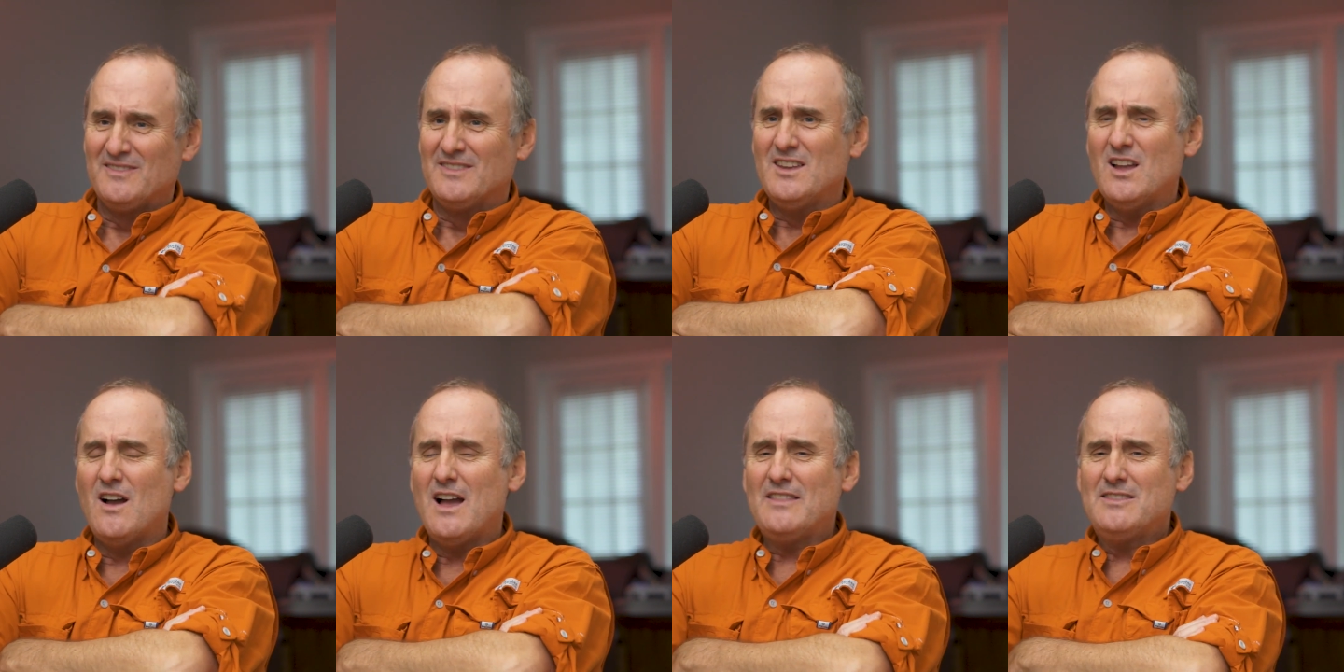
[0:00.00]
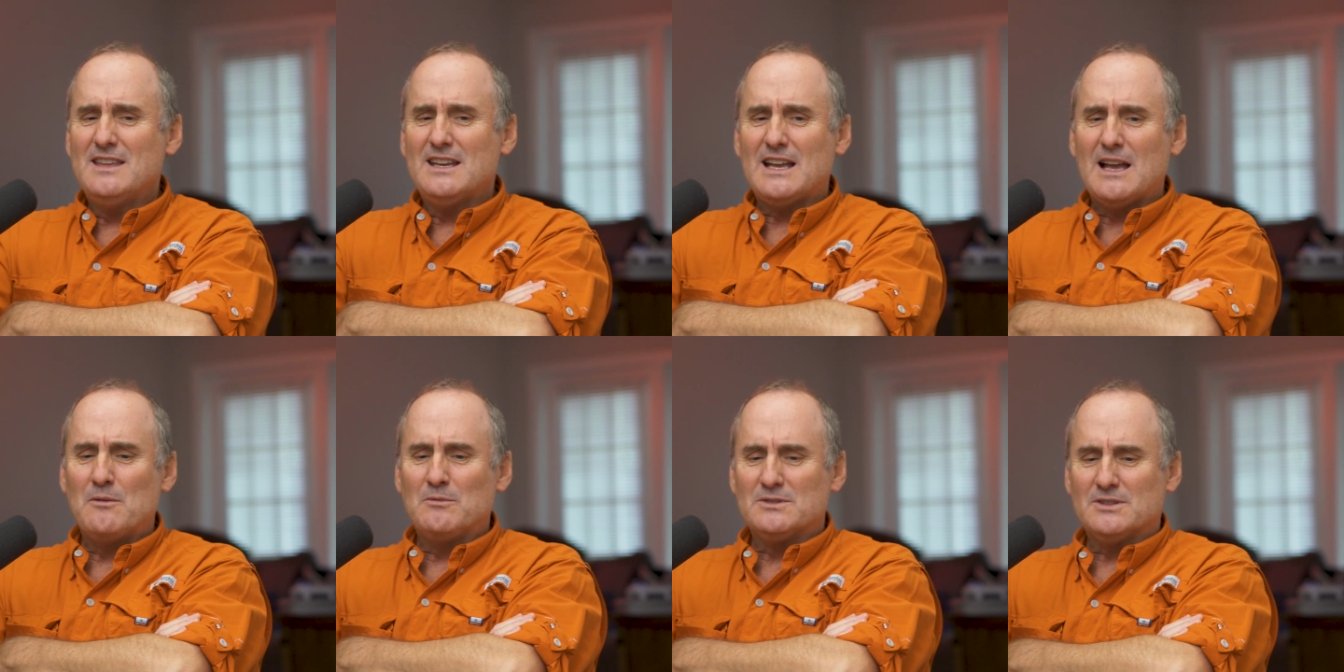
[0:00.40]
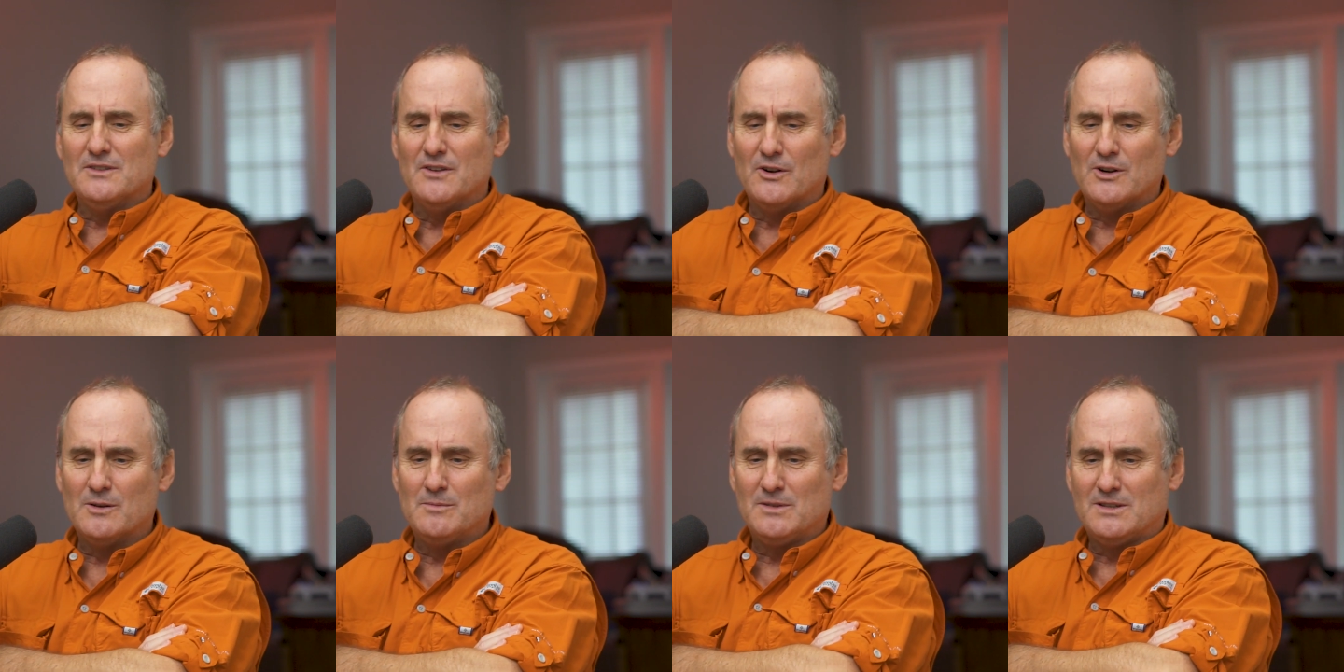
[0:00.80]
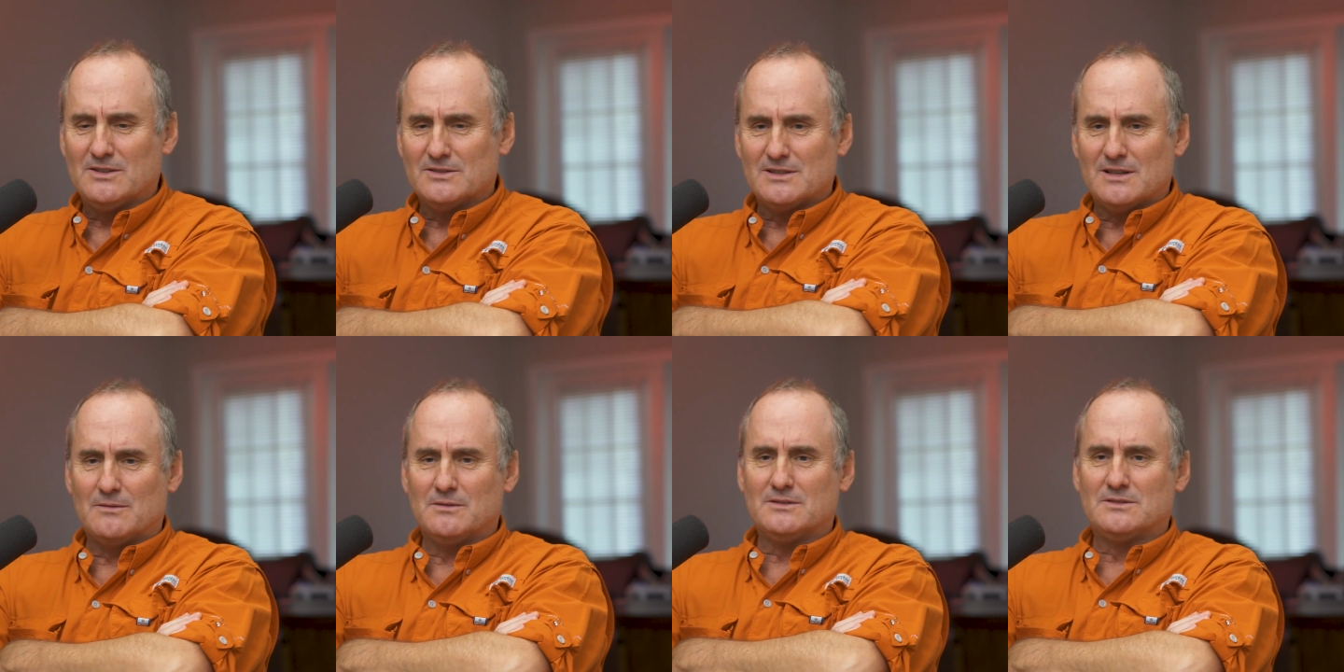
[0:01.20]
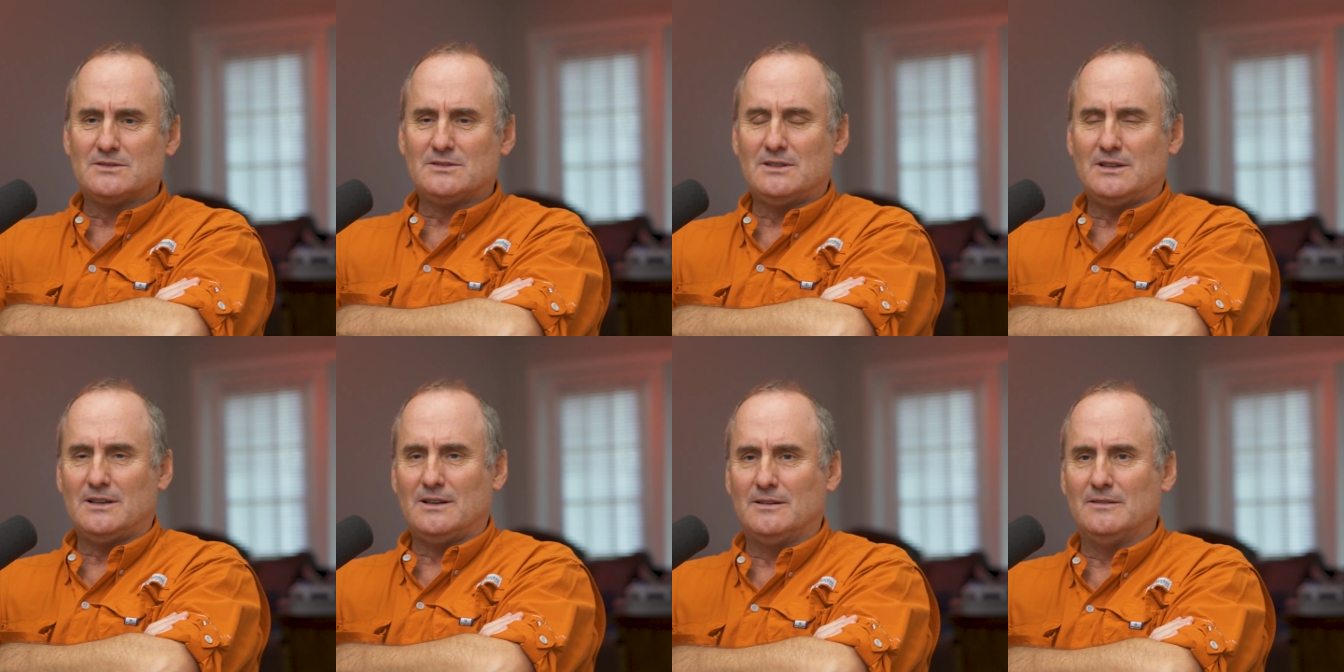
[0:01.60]
No, I think I was a nerd because I
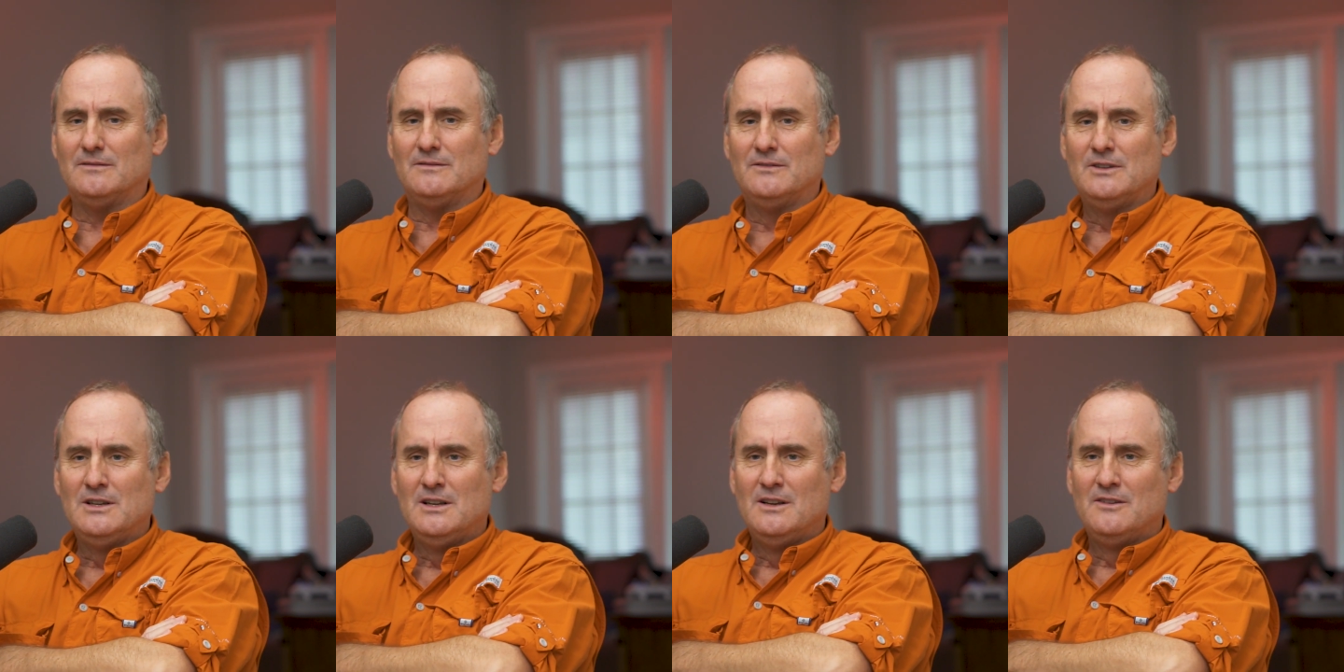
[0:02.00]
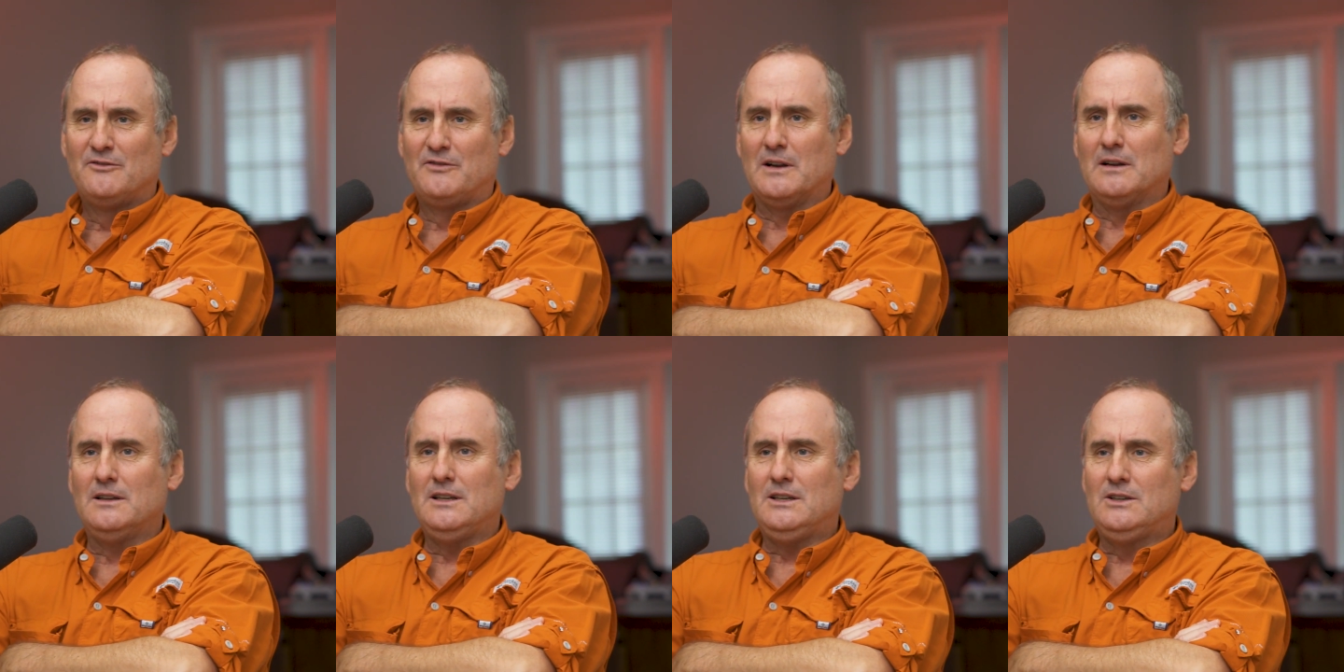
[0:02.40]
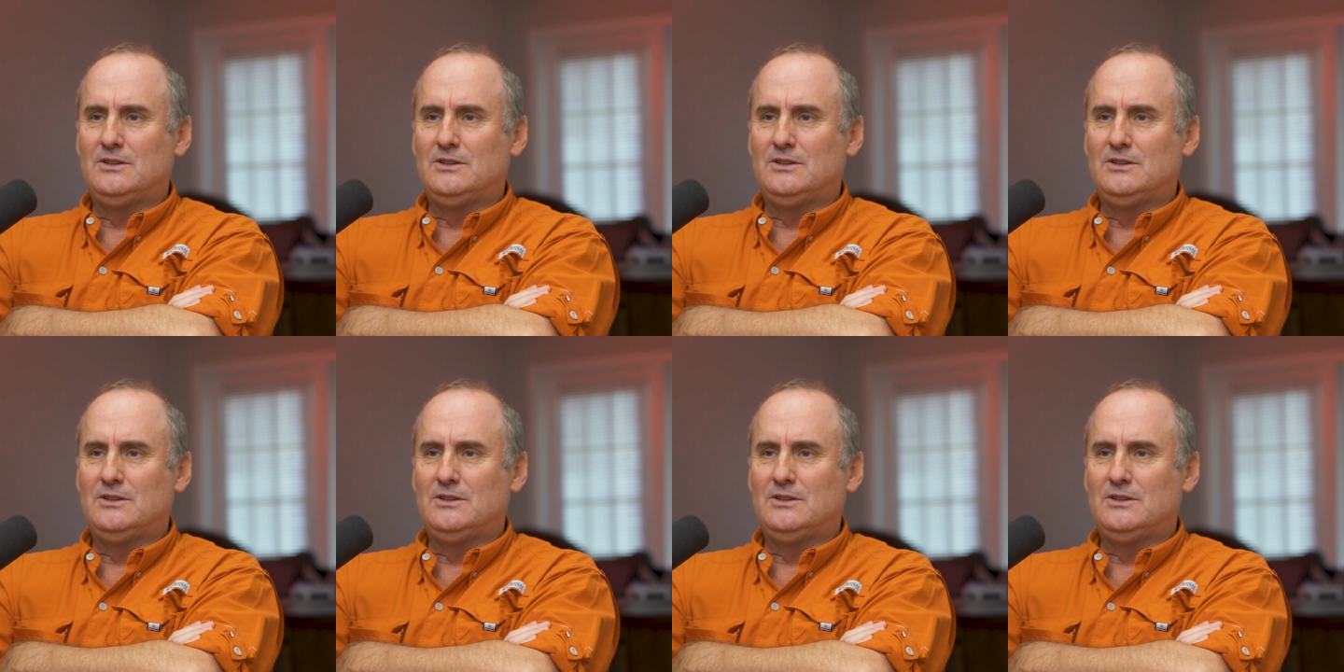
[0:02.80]
was fairly